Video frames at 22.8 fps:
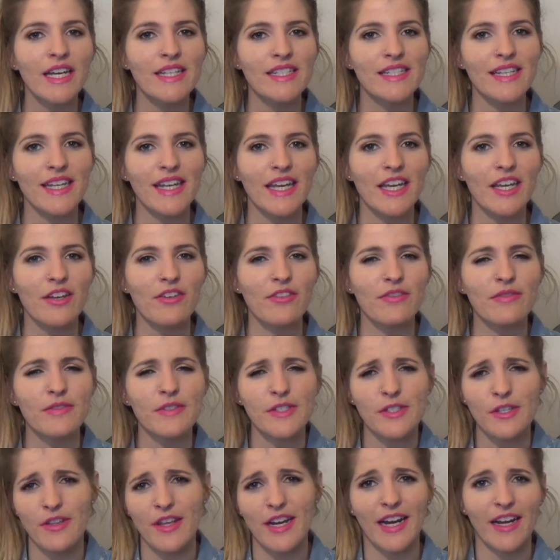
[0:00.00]
to give
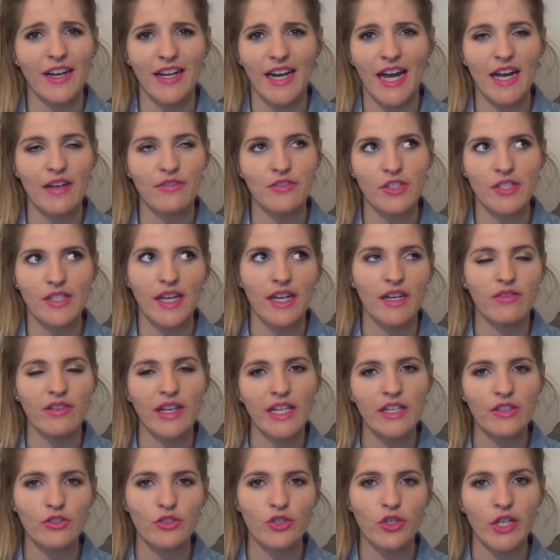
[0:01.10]
so that I could have just kind of
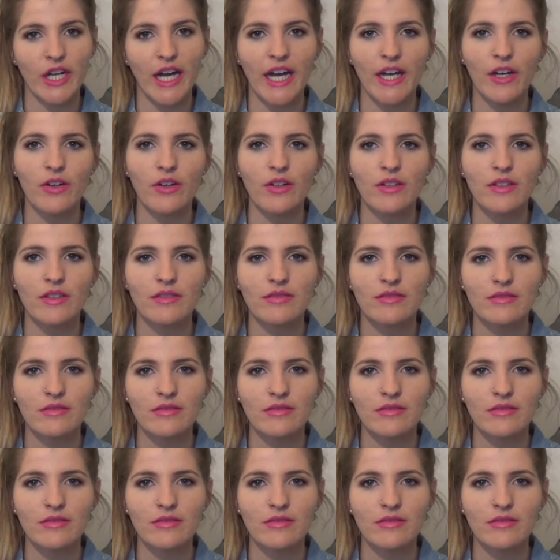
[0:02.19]
like trial